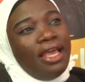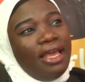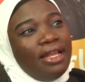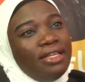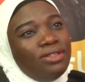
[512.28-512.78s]

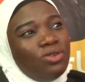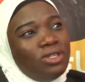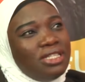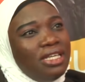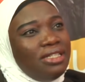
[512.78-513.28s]
and it
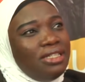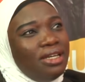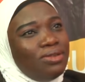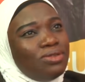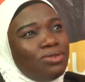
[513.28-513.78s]
was scaled
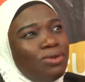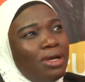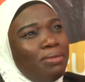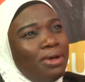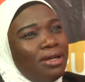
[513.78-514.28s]
down to
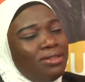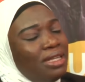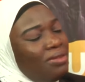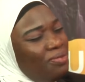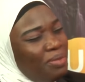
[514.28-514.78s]
about,
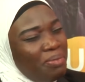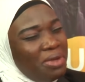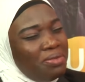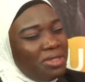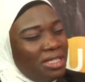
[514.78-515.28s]
if my
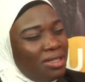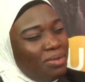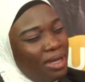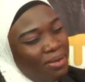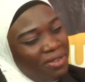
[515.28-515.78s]
memory serves
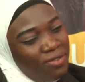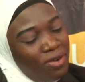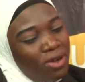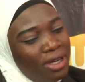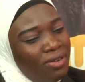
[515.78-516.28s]
me, about
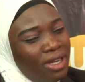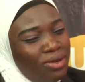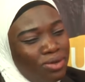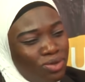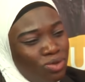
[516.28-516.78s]

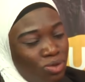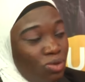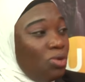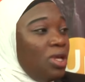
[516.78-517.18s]
400 or so.